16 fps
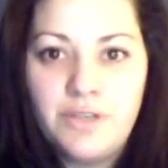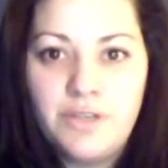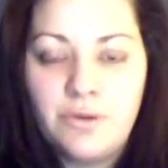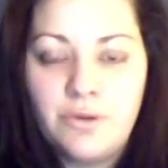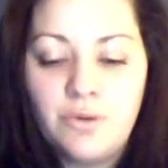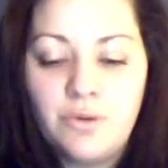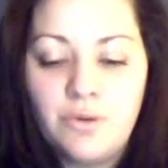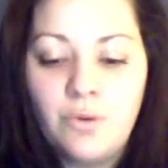
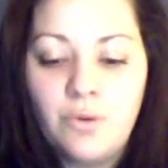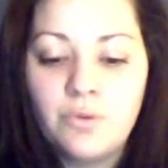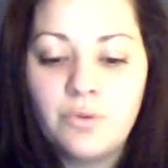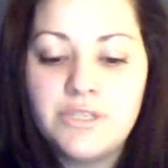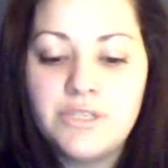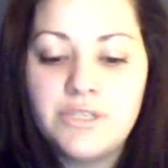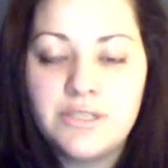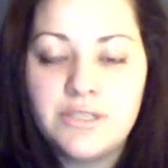the whole
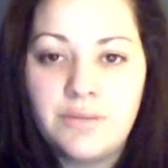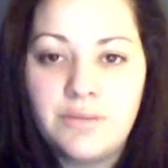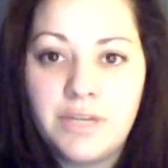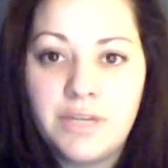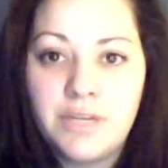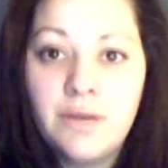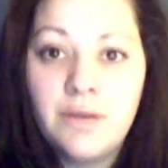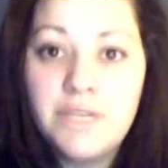reason I'm
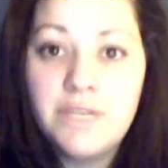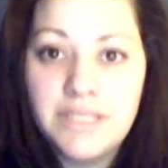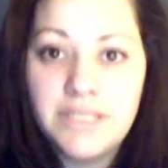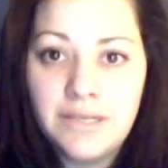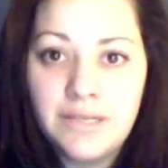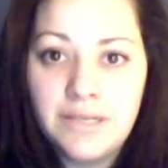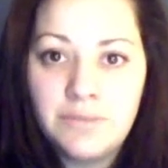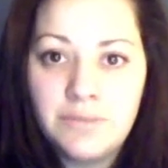coming
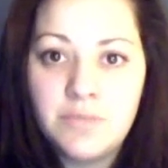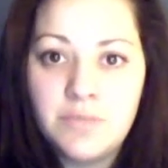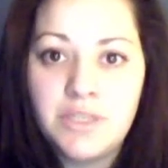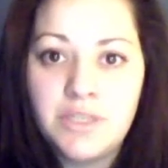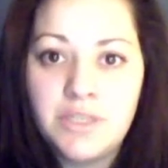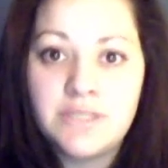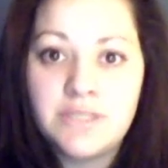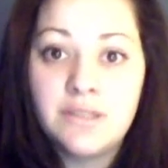to Him is
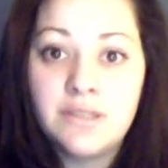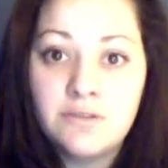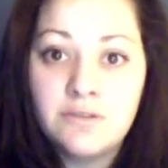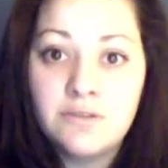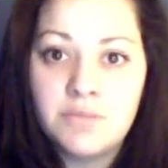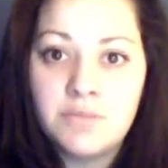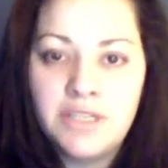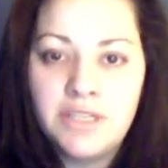because He
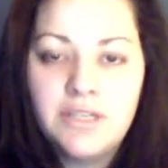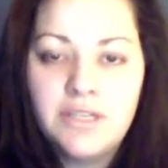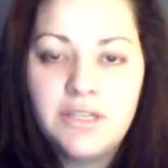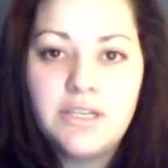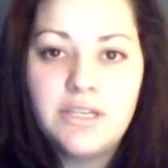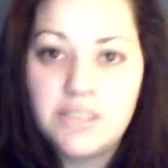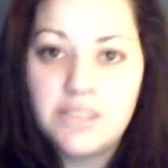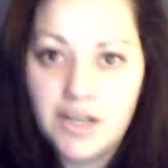loves me.
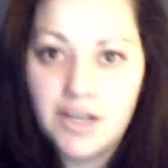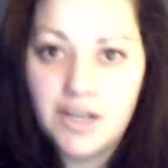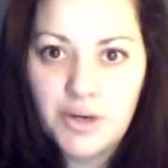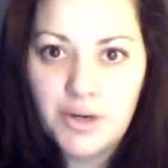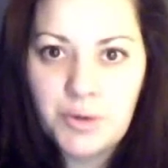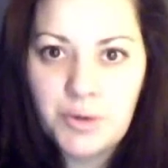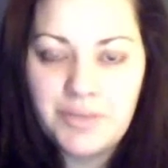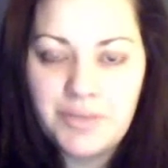He's not going
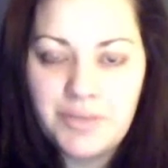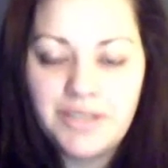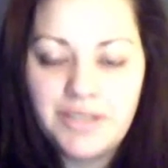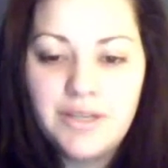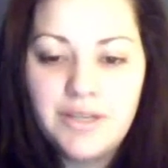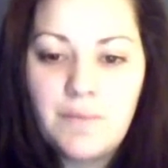to hurt me.